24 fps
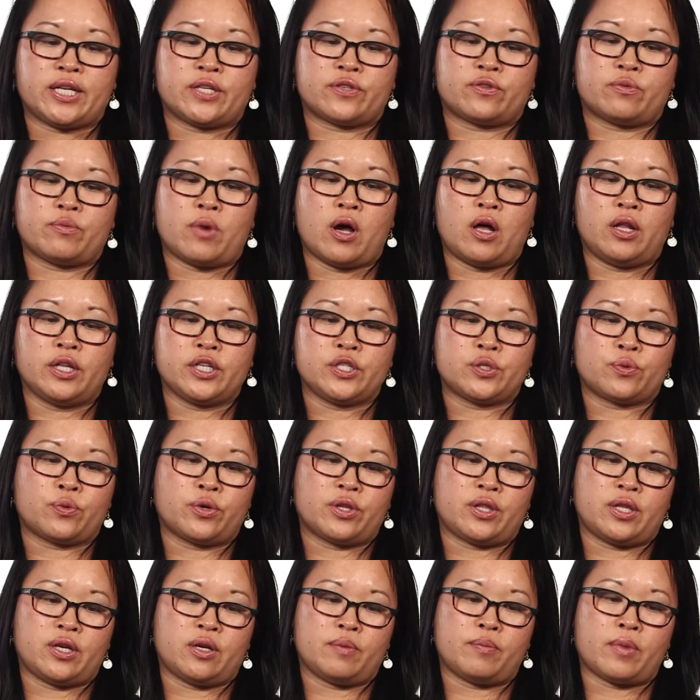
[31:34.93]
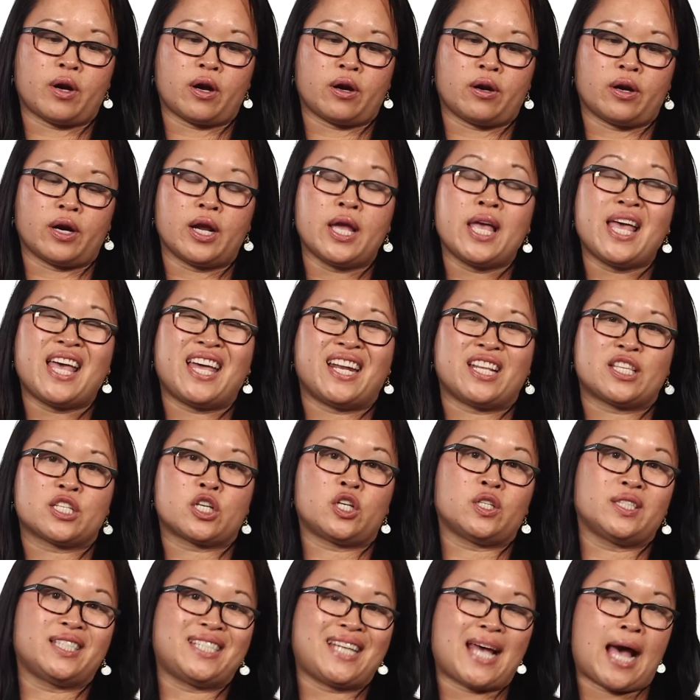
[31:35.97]
is from Hollingsworth and Ibarra, and it's
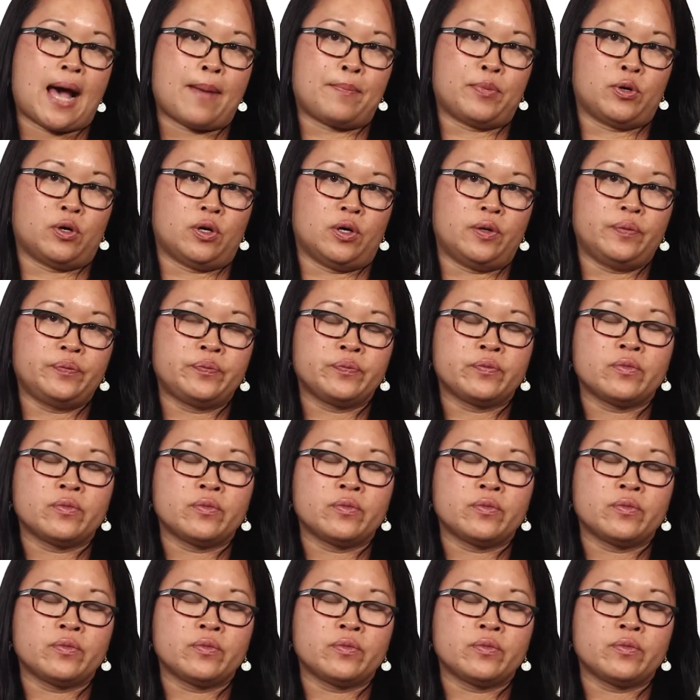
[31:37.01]
called TAPL.